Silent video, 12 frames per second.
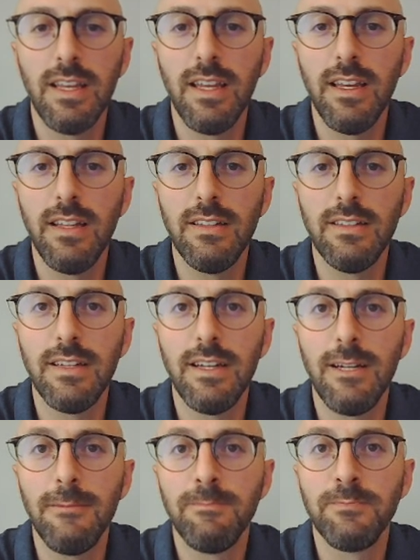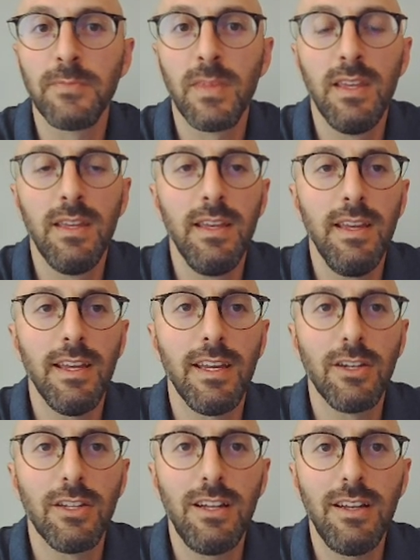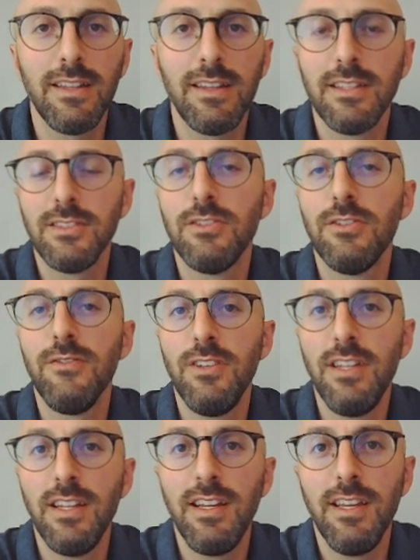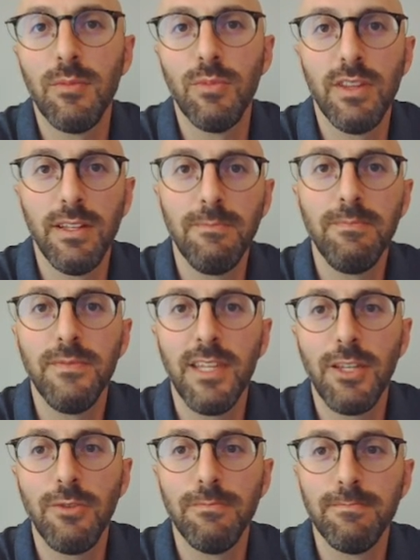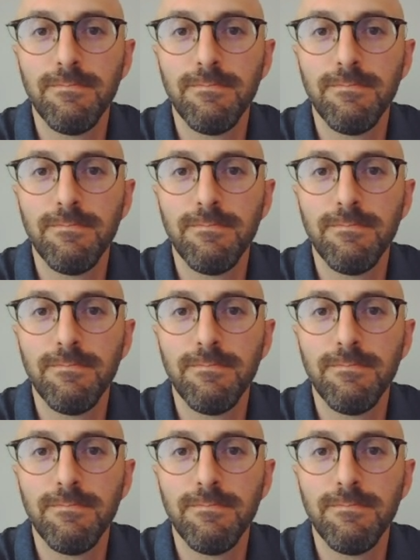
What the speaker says: and good luck, and let us know if you need any help with it. Thank you.